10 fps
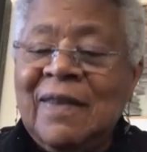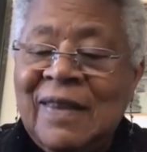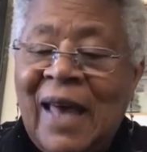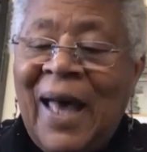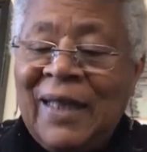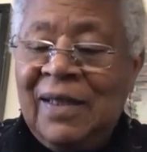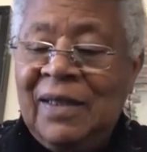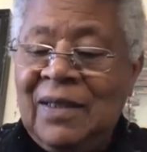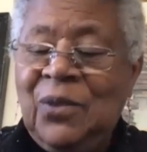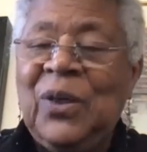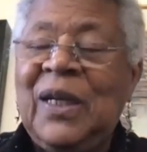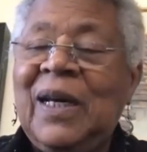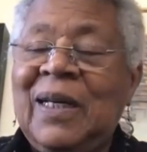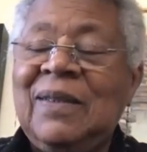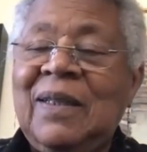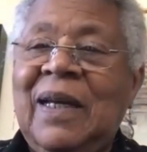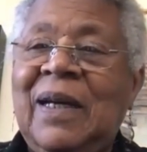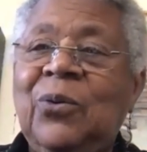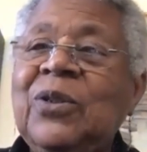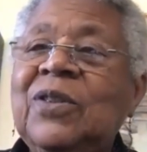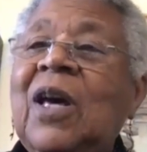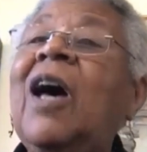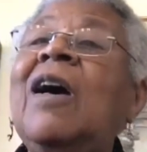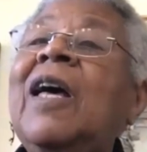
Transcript: That is what Eisenhower saw,